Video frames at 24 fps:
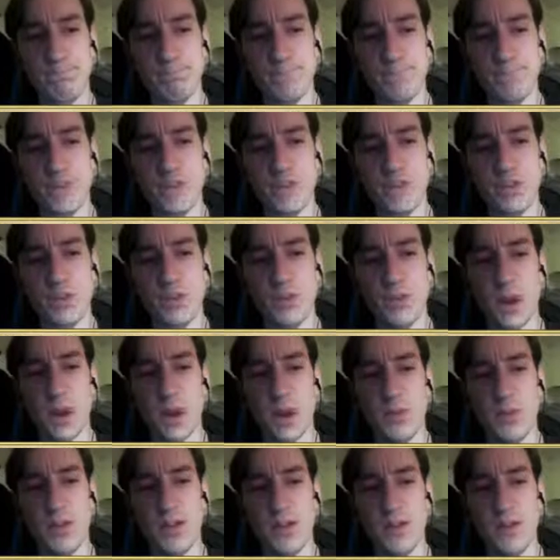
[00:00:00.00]
You could
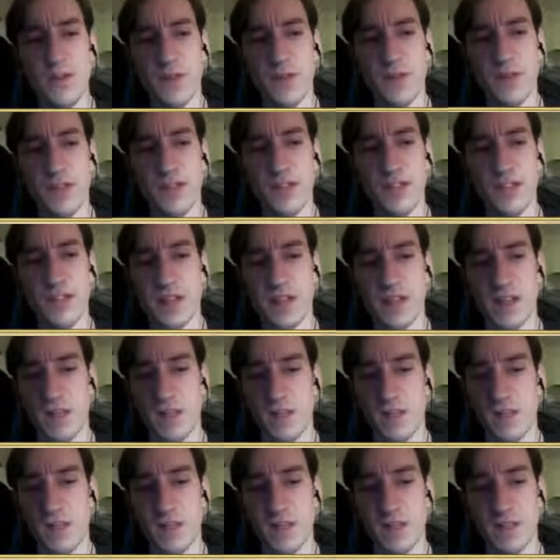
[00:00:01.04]
probably cut a fetch. That's a lot of
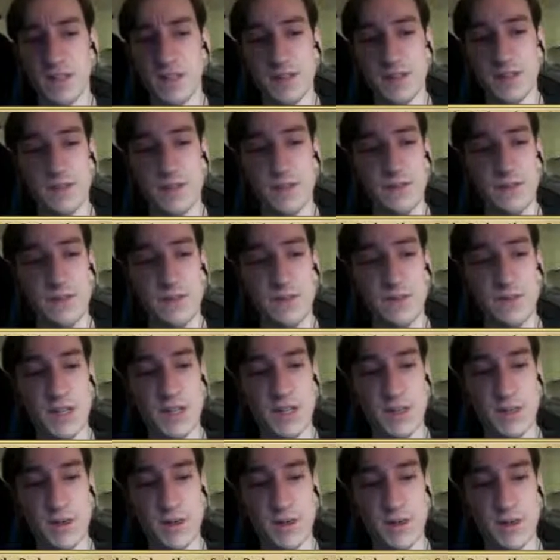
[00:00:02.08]
fetches for Tezzeret.